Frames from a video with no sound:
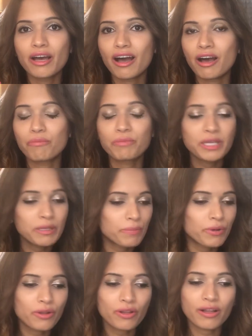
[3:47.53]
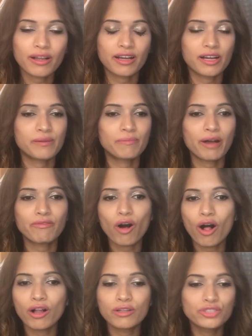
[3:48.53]
uh, people um, of
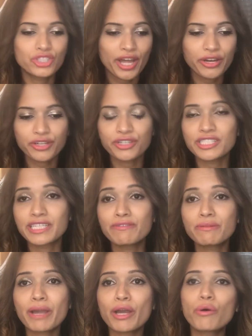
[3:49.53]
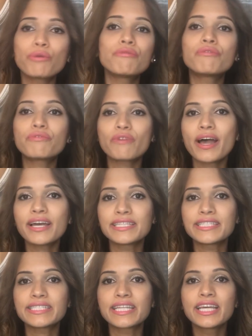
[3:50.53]
all genders, even my own
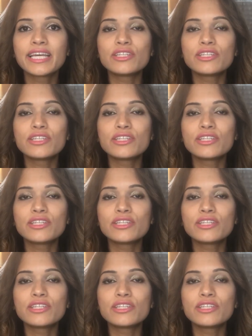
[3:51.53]
friends